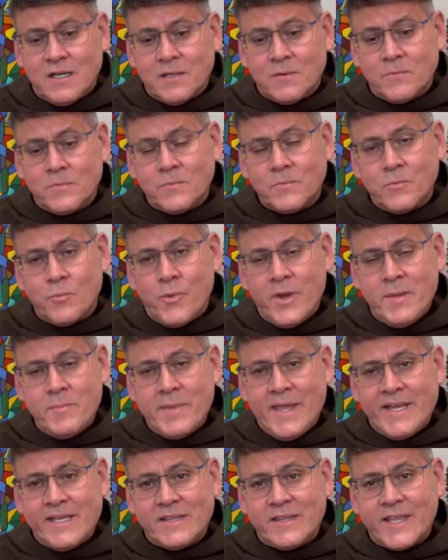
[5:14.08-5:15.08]
We
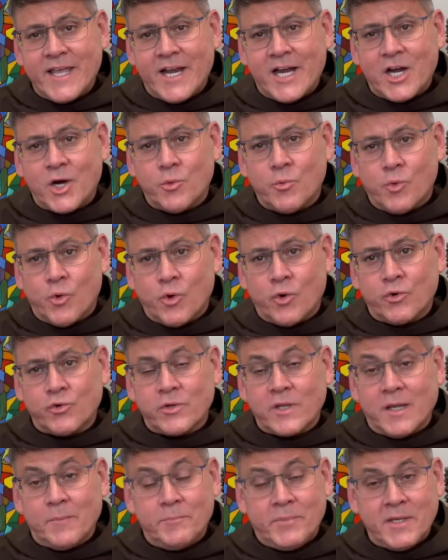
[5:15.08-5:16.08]
made their world
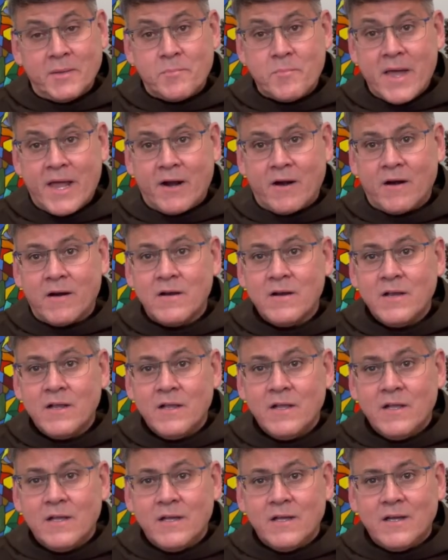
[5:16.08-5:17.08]
a bit better,
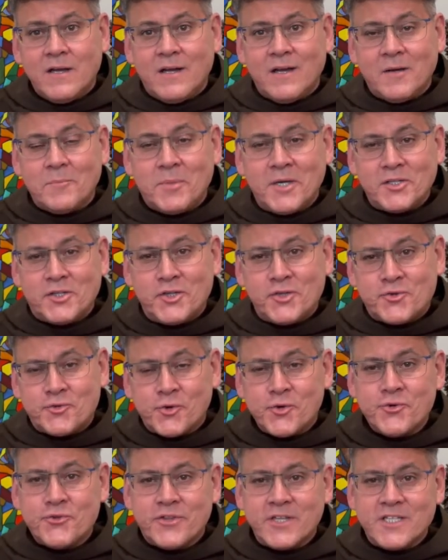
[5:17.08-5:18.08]
but the
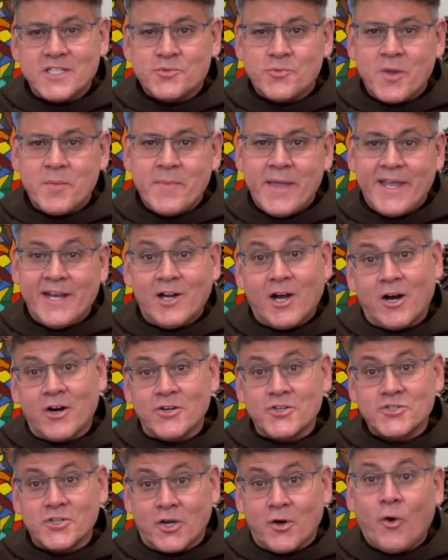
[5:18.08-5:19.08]
truth is we made
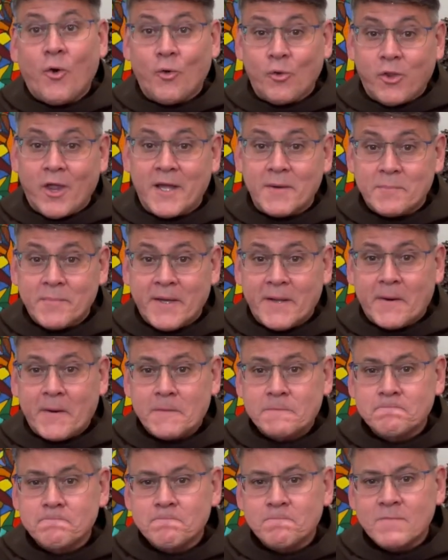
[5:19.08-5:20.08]
ours a whole lot better.
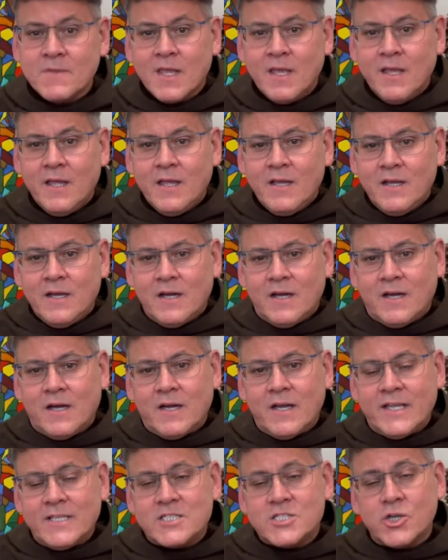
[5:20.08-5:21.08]

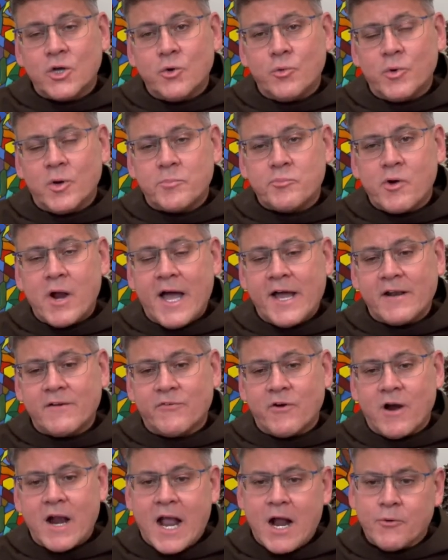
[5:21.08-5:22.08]
And so we're proud of
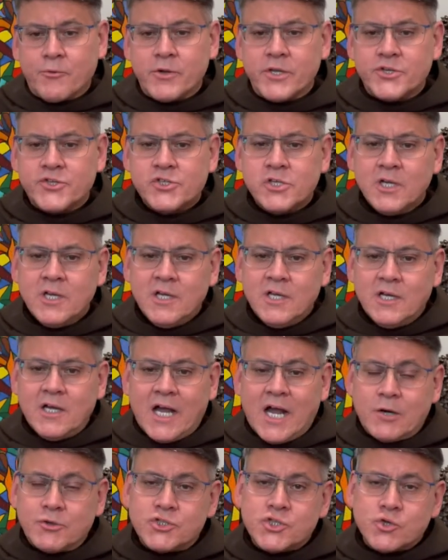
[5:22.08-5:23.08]
our outreach.
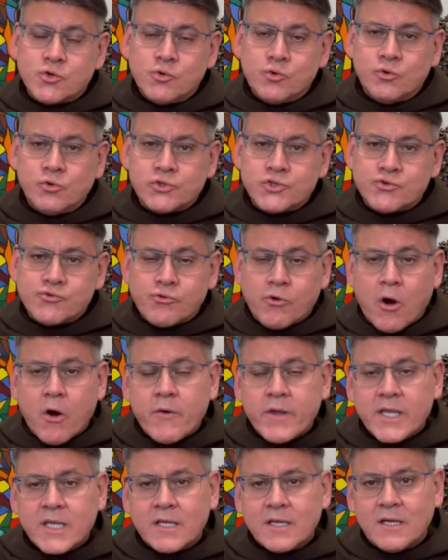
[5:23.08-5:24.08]
Our school is
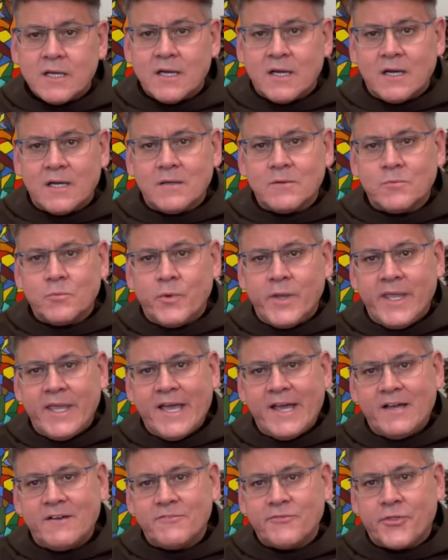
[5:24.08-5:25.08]
growing. We
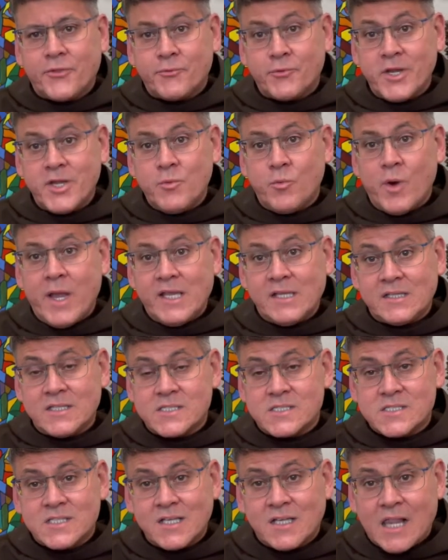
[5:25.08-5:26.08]
have 3
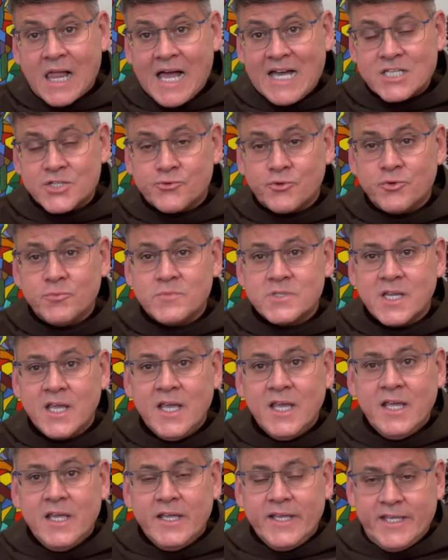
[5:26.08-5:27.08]
waitlisted classrooms.
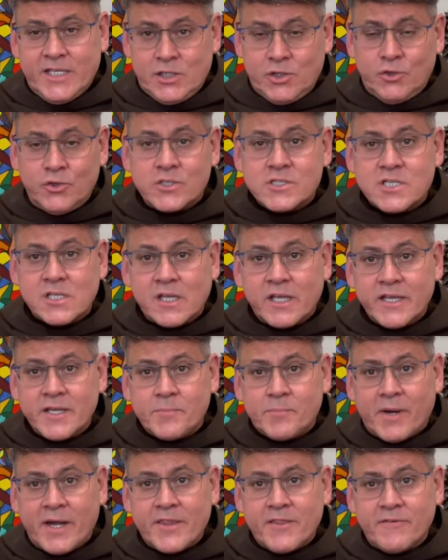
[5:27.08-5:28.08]
It looks like
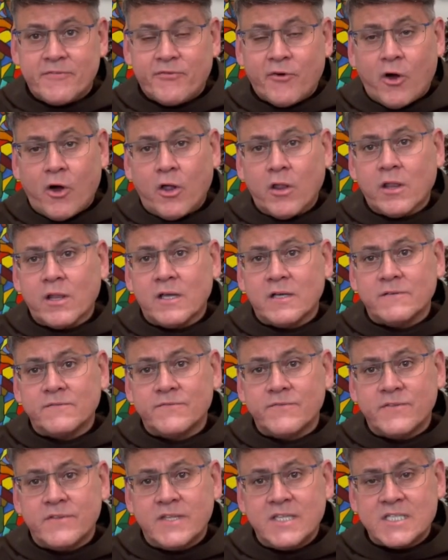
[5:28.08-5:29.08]
by the fall
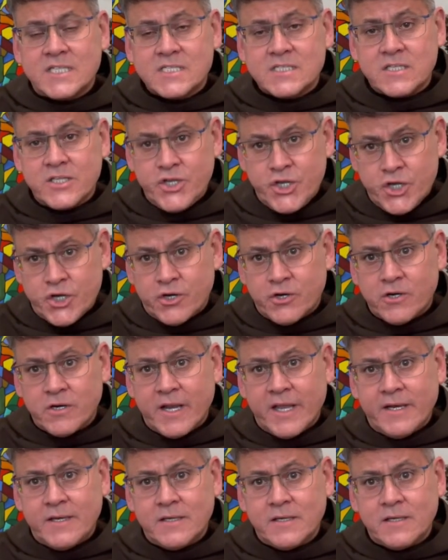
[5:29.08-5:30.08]
of this year
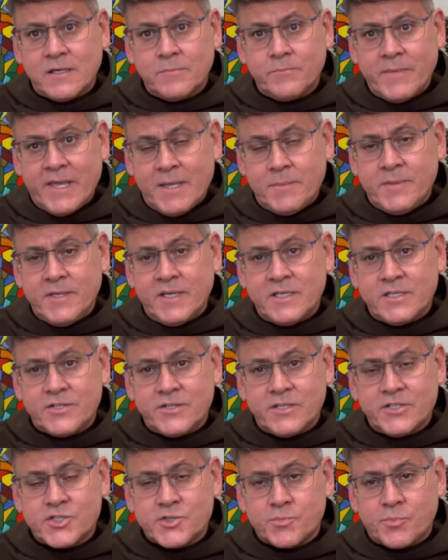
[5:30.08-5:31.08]
and maybe into
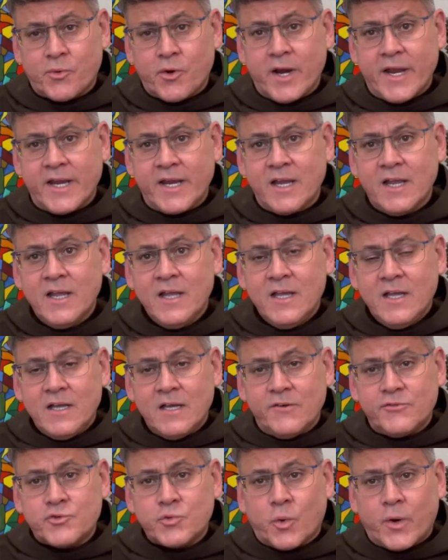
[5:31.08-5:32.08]
the spring
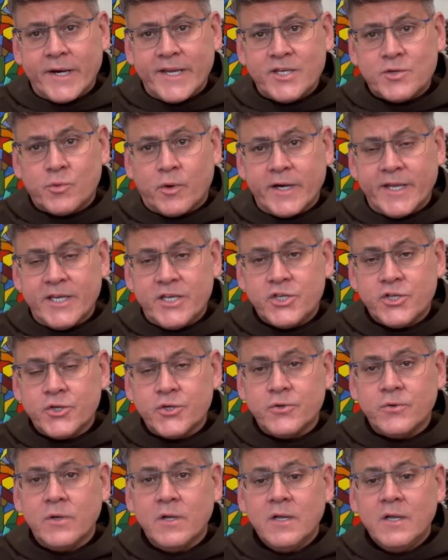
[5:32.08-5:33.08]
of
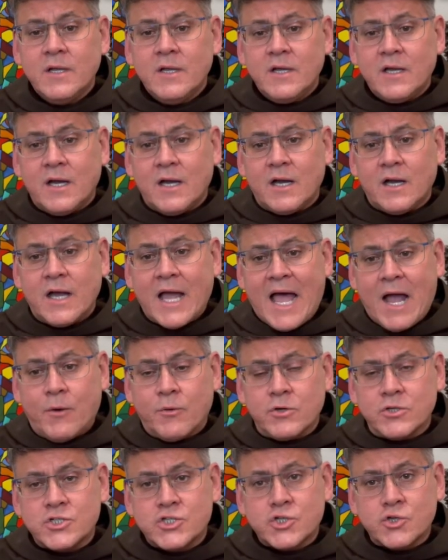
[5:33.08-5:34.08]
2022,
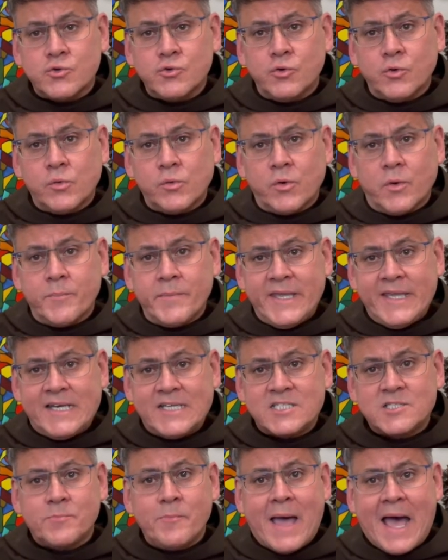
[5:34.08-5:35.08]
our school will meet
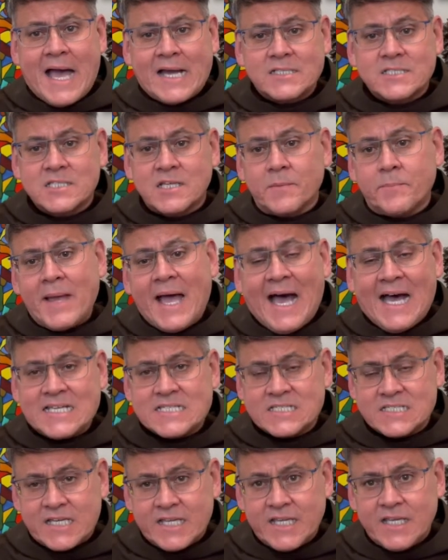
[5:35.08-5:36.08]
its max
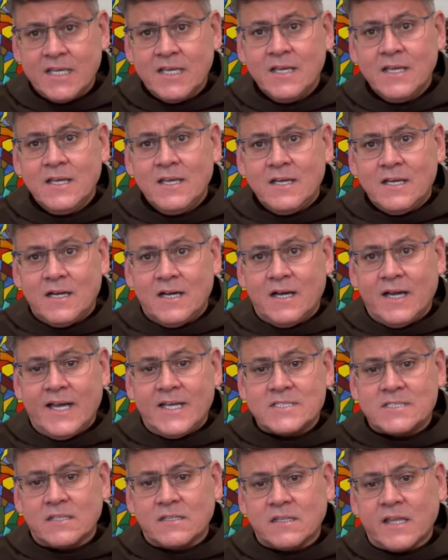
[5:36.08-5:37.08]
capacity
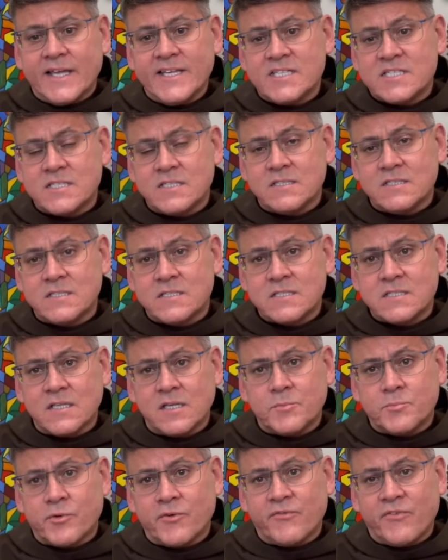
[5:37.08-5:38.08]
as a licensed
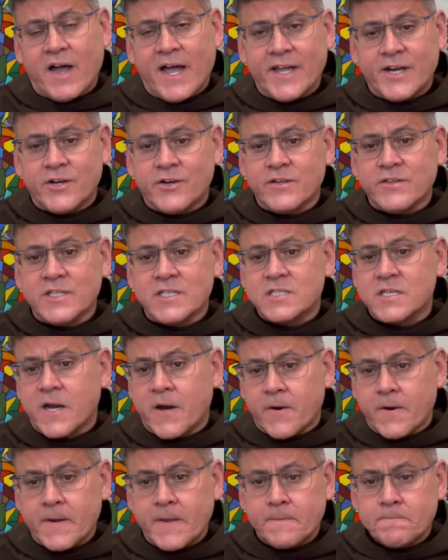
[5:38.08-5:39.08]
provider in this area.